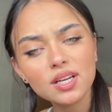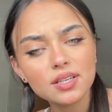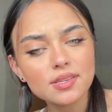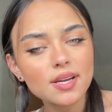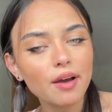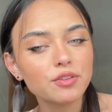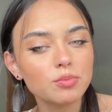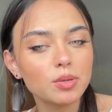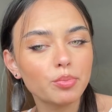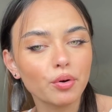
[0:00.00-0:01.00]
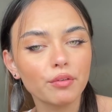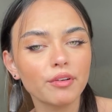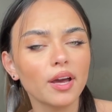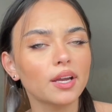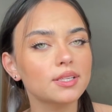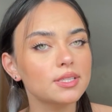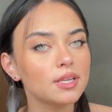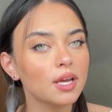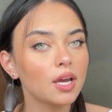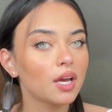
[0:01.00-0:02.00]
It doesn't have to be perfect
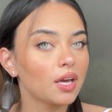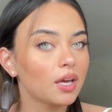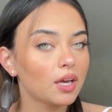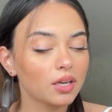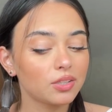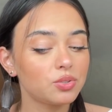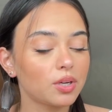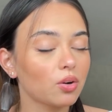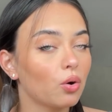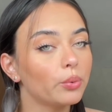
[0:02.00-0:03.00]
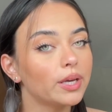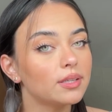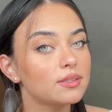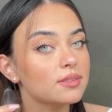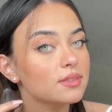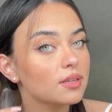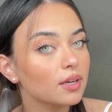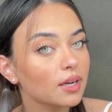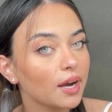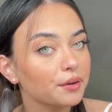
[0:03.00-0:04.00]
because you can always
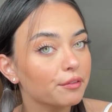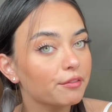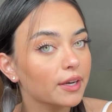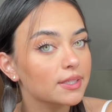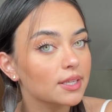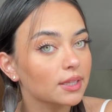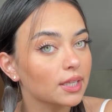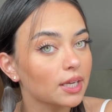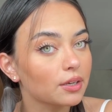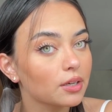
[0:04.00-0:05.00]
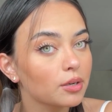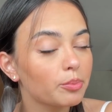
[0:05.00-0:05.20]
kind of fix it later,